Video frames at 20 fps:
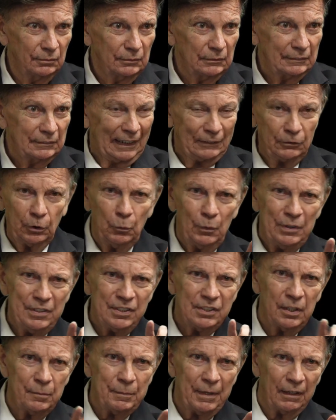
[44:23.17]
That's what
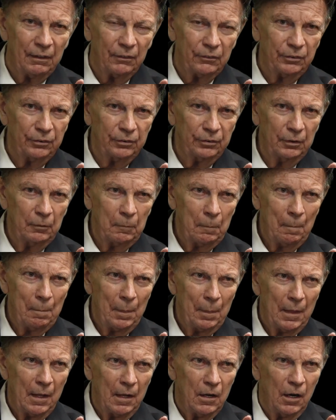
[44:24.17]
wisdom is.
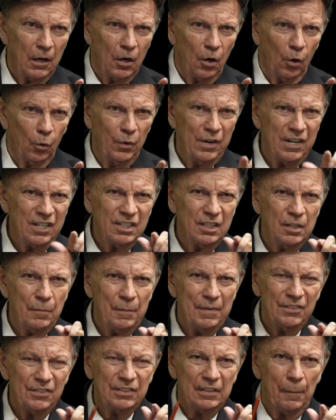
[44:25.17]
Wisdom
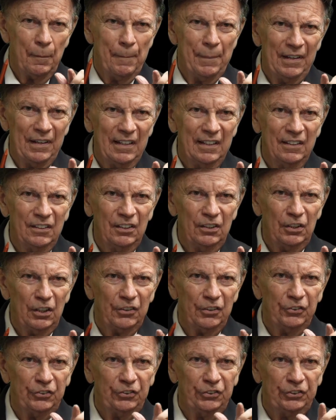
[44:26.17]
is the ability to
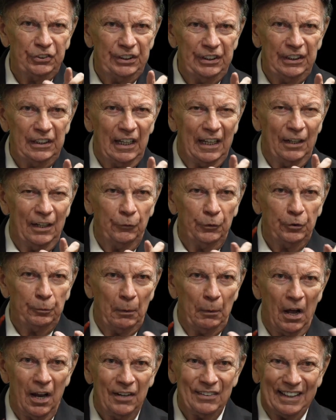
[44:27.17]
see and
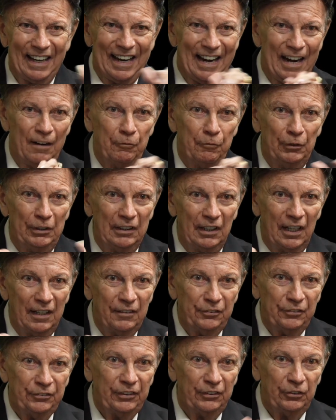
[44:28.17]
respond to every life
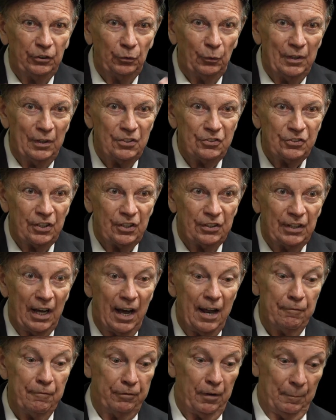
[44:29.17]
situation,
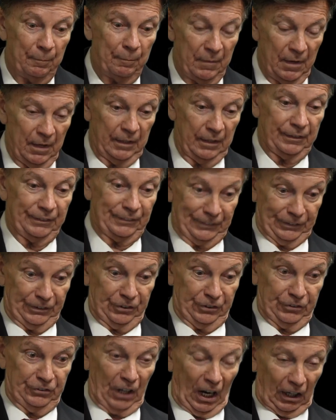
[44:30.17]
not from
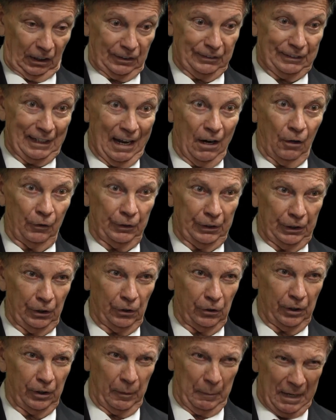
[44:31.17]
stuck down
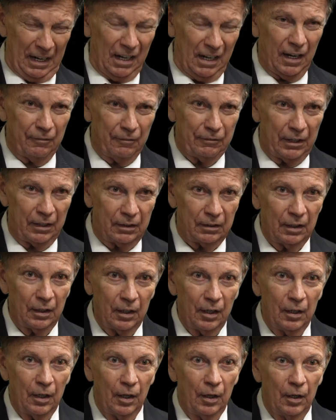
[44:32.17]
here in the middle of it,
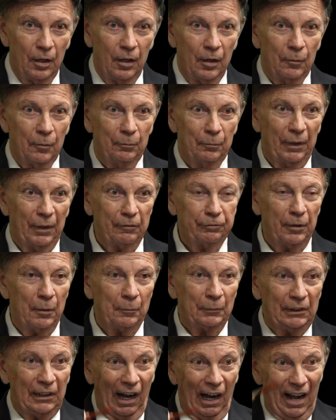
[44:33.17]
but
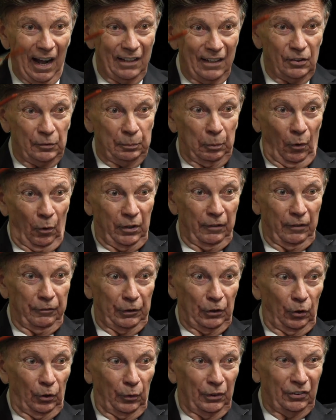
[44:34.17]
from God's point of
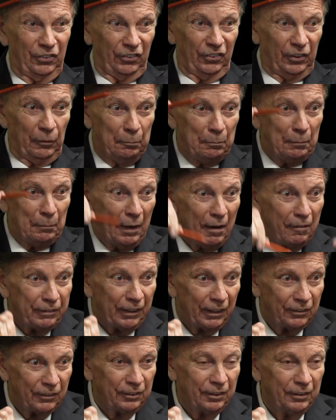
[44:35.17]
view, which is above
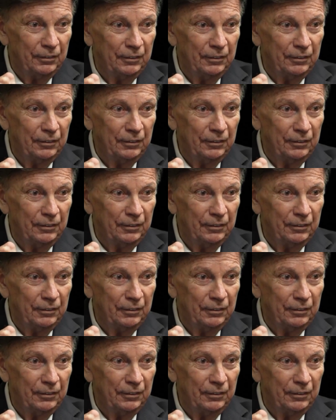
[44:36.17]
it.